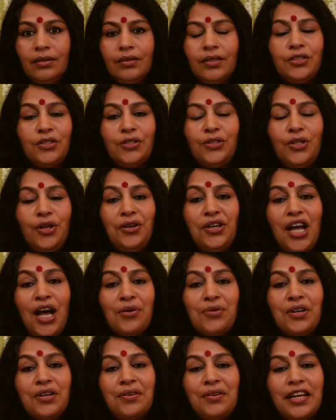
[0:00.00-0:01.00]
This is not
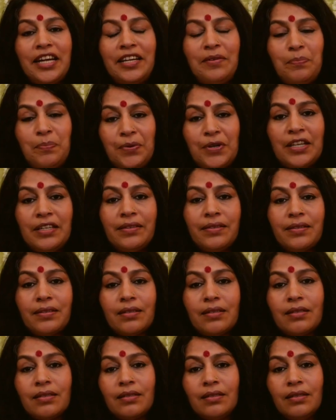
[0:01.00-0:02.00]
how a great
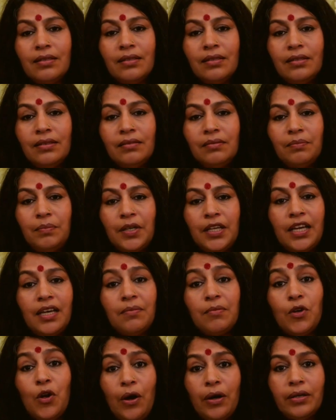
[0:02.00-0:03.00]
prince
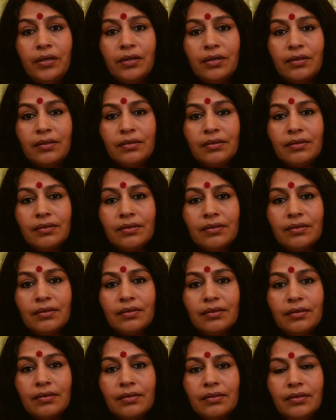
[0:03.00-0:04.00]
became God.
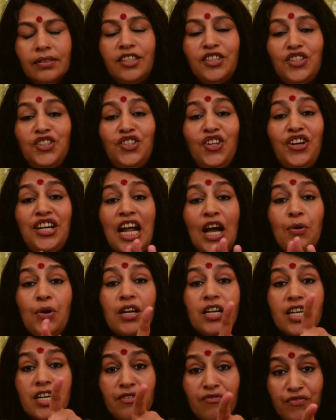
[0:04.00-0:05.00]
This is not how
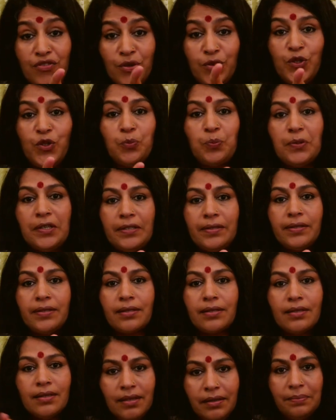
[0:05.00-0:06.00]
a confused
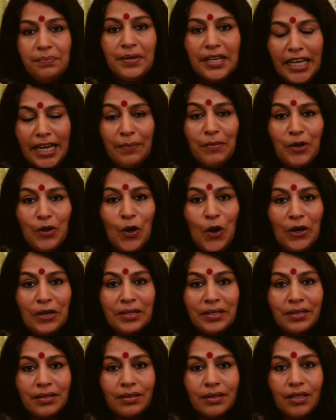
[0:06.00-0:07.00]
prince became a
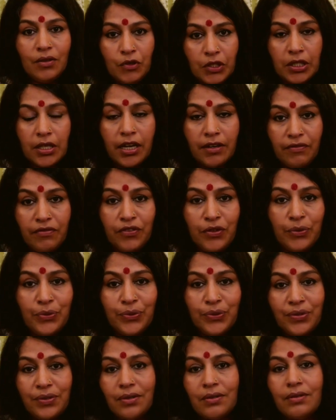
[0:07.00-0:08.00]
God. He was
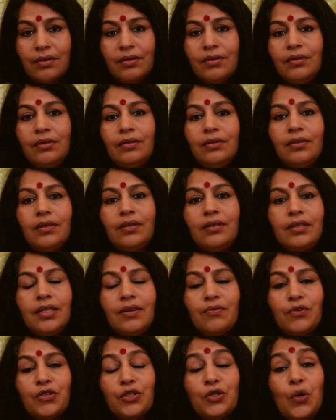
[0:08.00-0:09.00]
confused. His
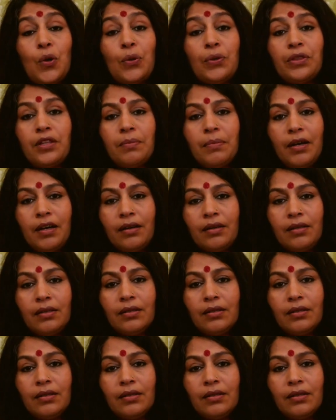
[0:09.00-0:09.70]
name was Gautama.